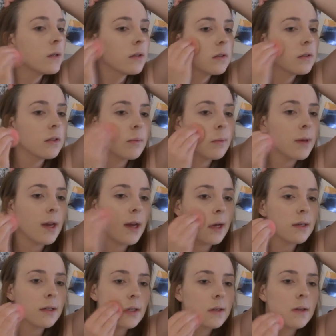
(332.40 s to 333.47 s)
to
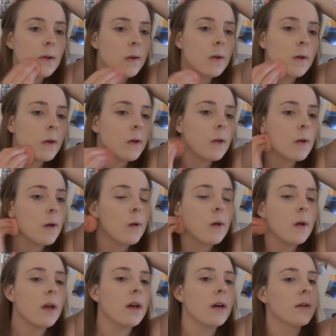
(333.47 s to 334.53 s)
pat
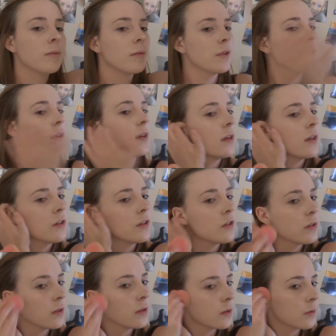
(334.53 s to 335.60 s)
out my foundation
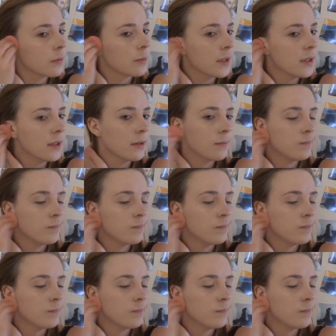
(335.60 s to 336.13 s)
a little bit.